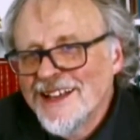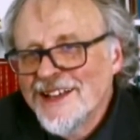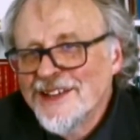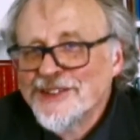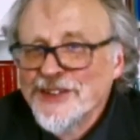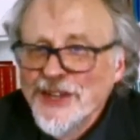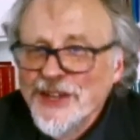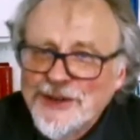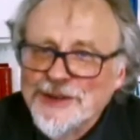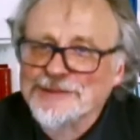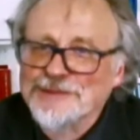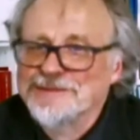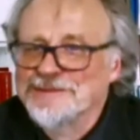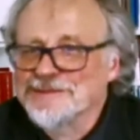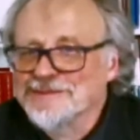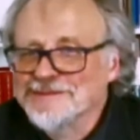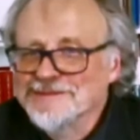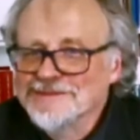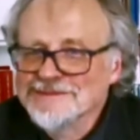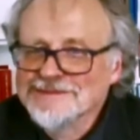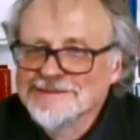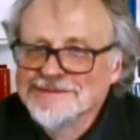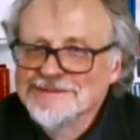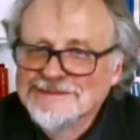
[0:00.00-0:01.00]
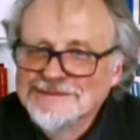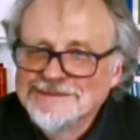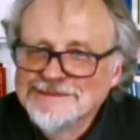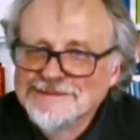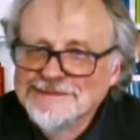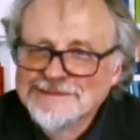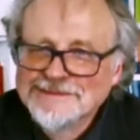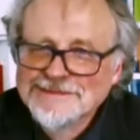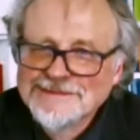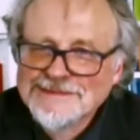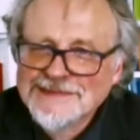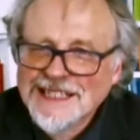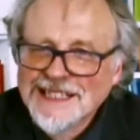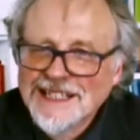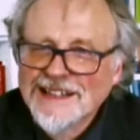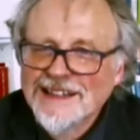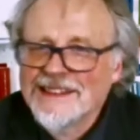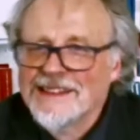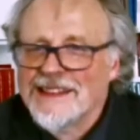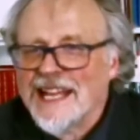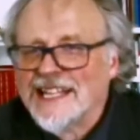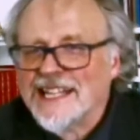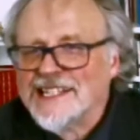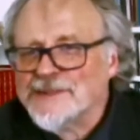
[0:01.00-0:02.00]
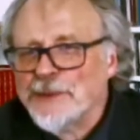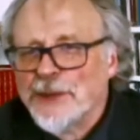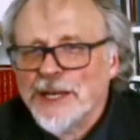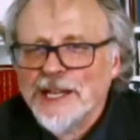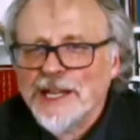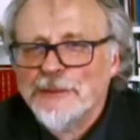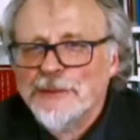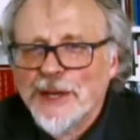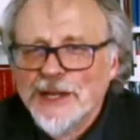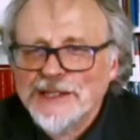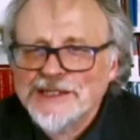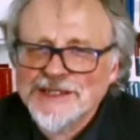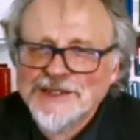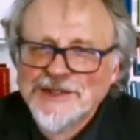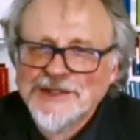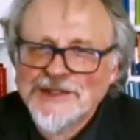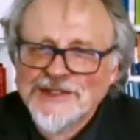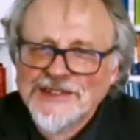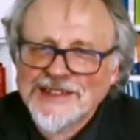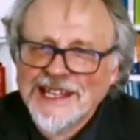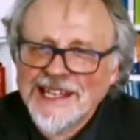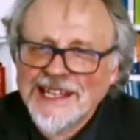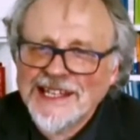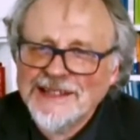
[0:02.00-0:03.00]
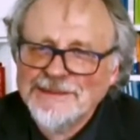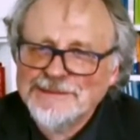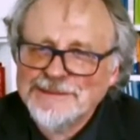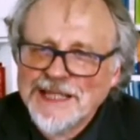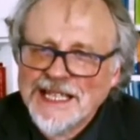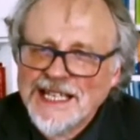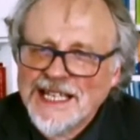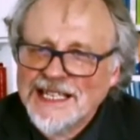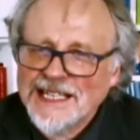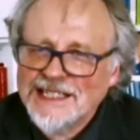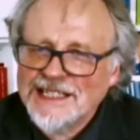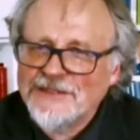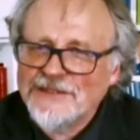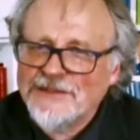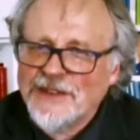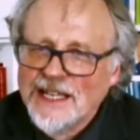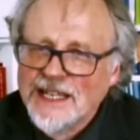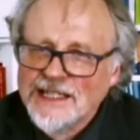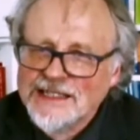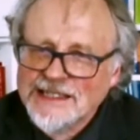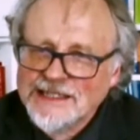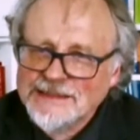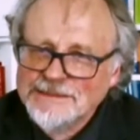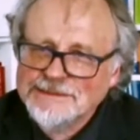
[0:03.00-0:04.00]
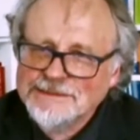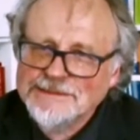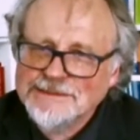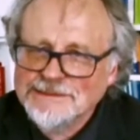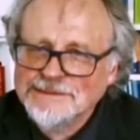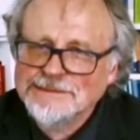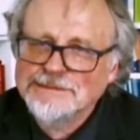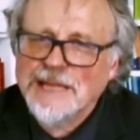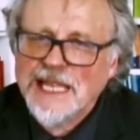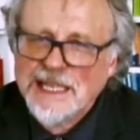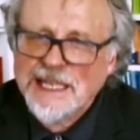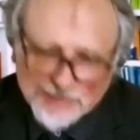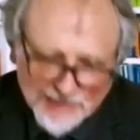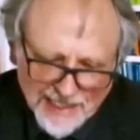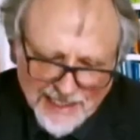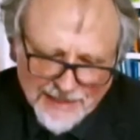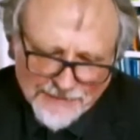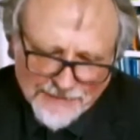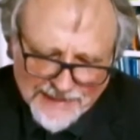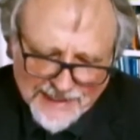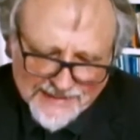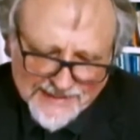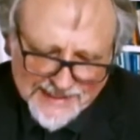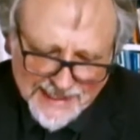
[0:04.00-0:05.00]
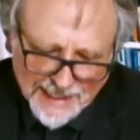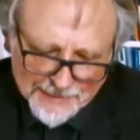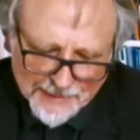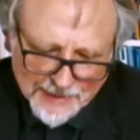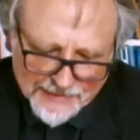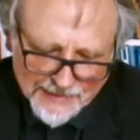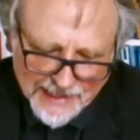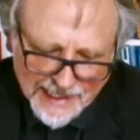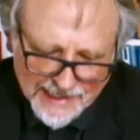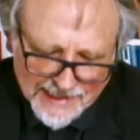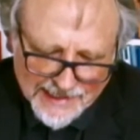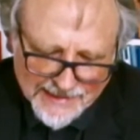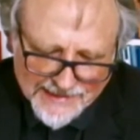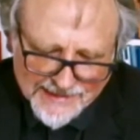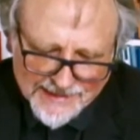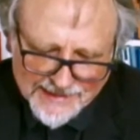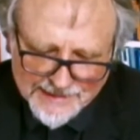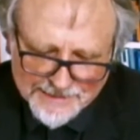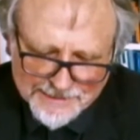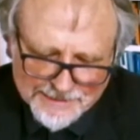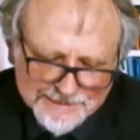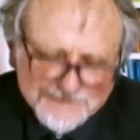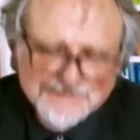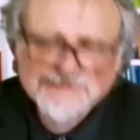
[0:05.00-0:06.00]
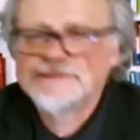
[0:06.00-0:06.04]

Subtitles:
So that's what I wanted to say. And if I may briefly summarize,